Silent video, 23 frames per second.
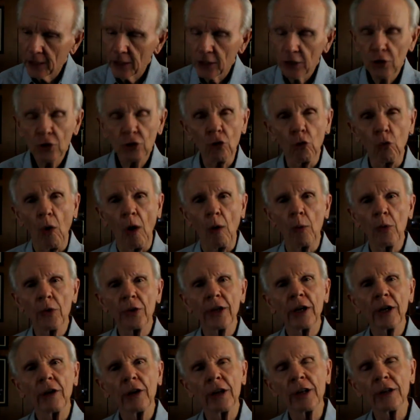So, what were they
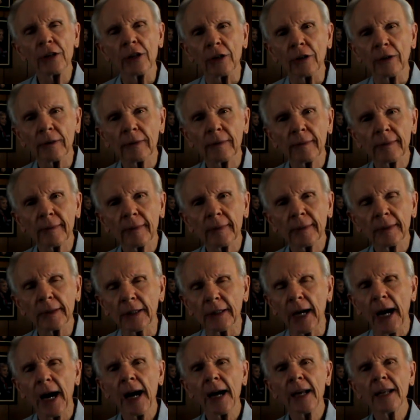going to do?
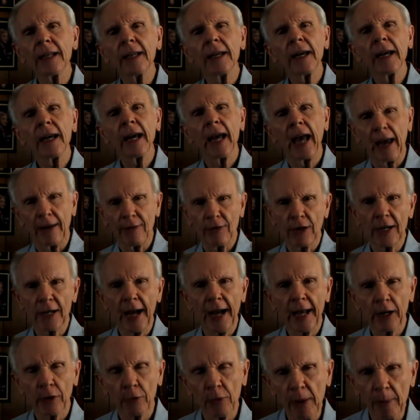God, have you
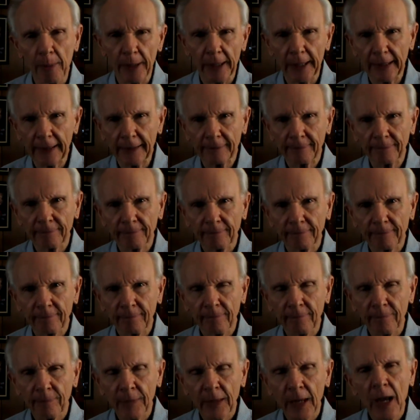got a remedy?
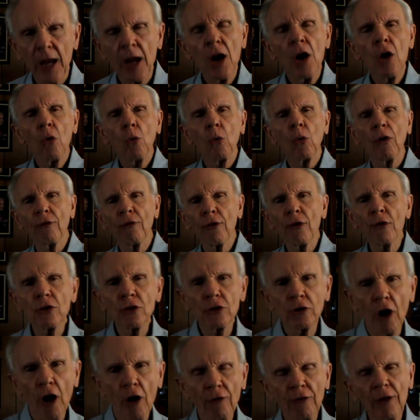Well, first
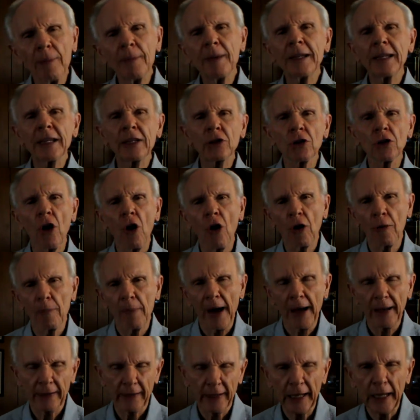off, let me just talk
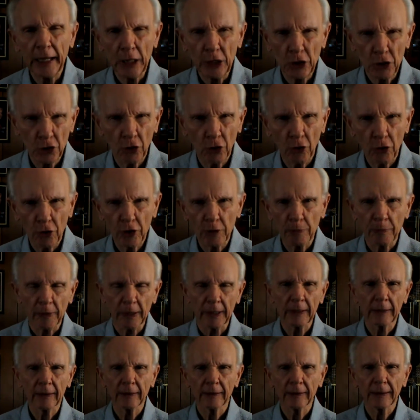about the discouragement
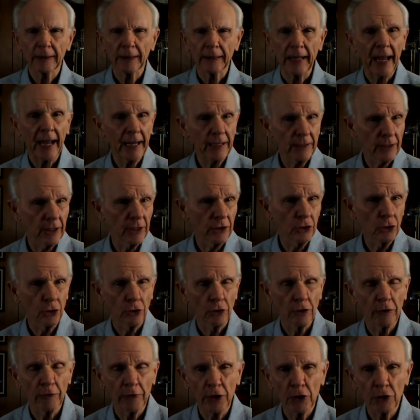like the children
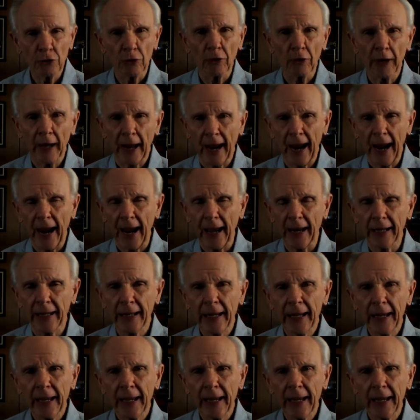of Israel had